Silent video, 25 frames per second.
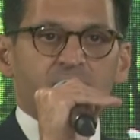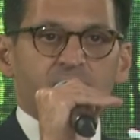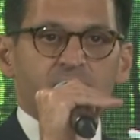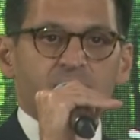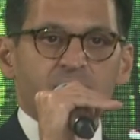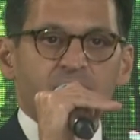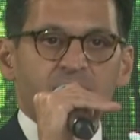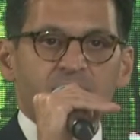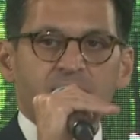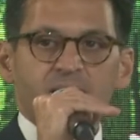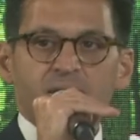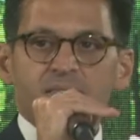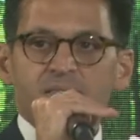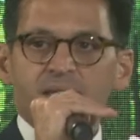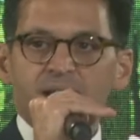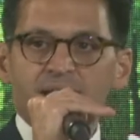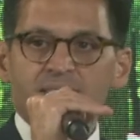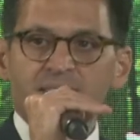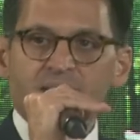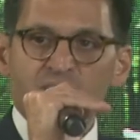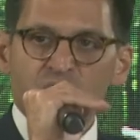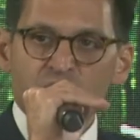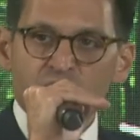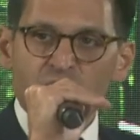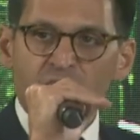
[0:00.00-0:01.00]
meaning that
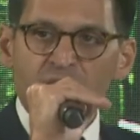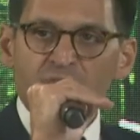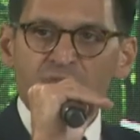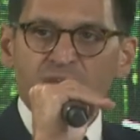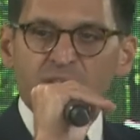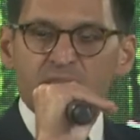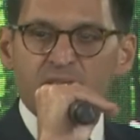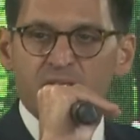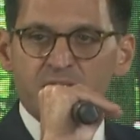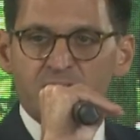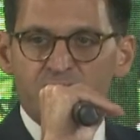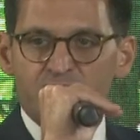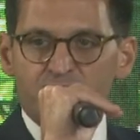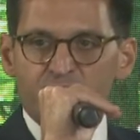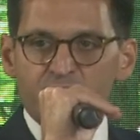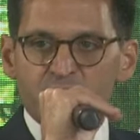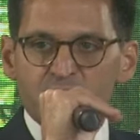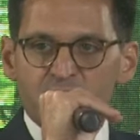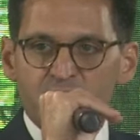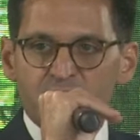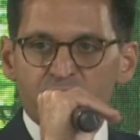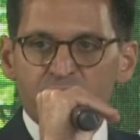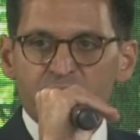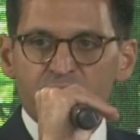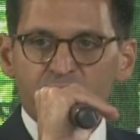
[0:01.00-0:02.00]
they're driving the
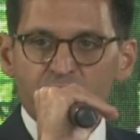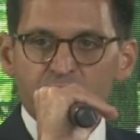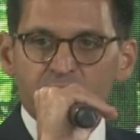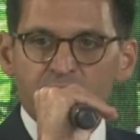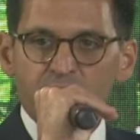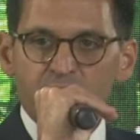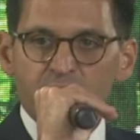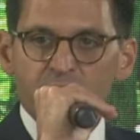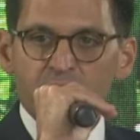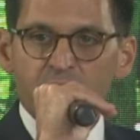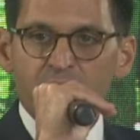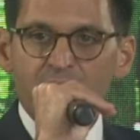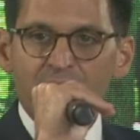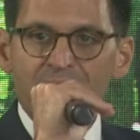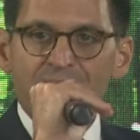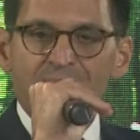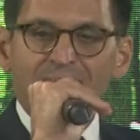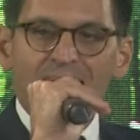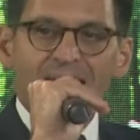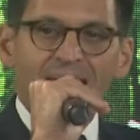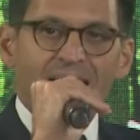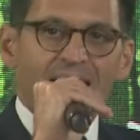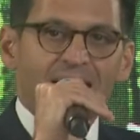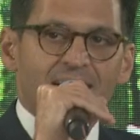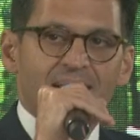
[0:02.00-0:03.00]
deforestation frontier.
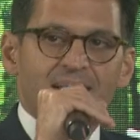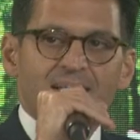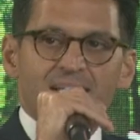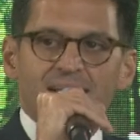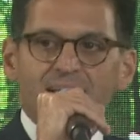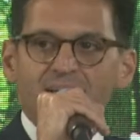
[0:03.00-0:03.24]
And